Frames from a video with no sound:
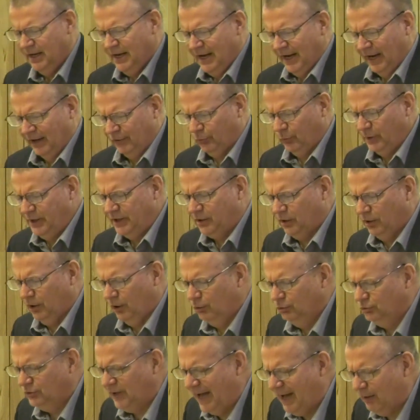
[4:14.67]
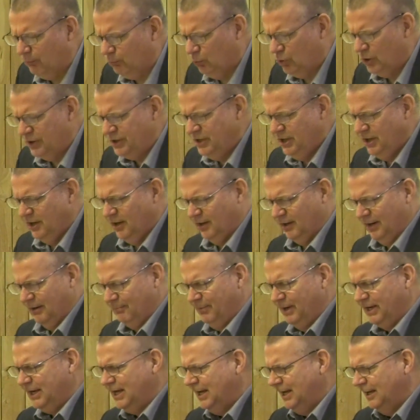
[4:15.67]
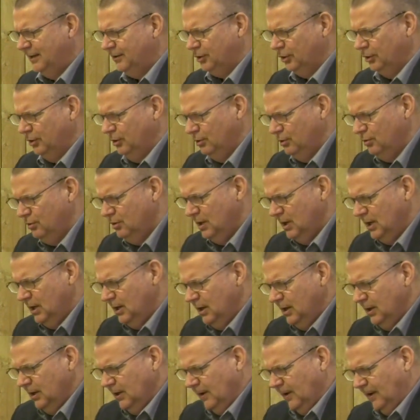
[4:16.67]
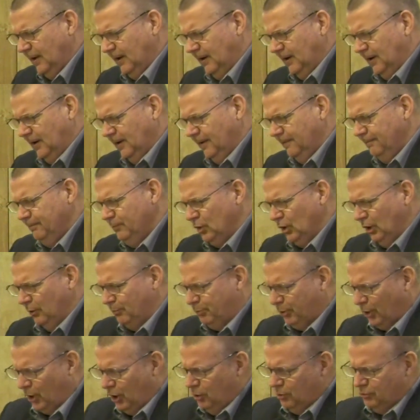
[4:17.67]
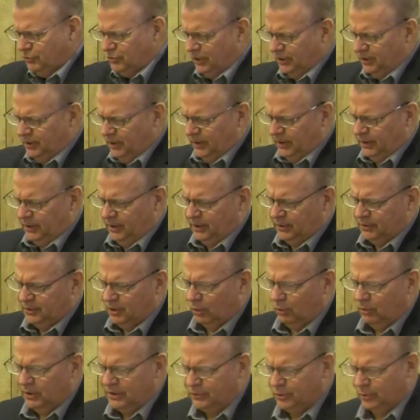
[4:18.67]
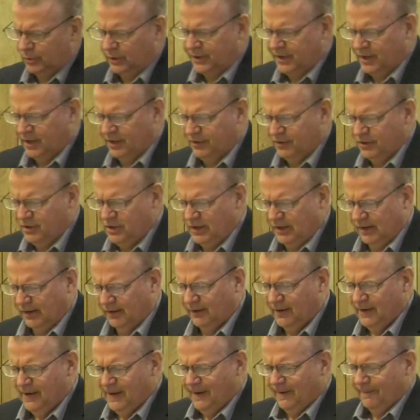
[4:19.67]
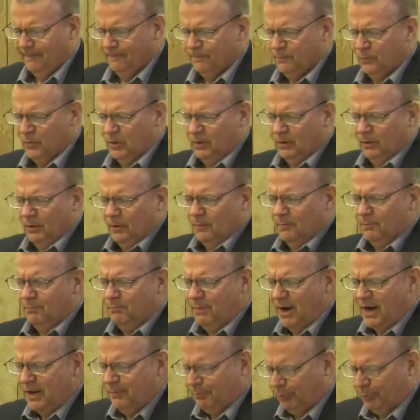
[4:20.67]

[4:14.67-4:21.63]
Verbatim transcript: As we close out one year and begin to uh, approach and, and, and go into another year, may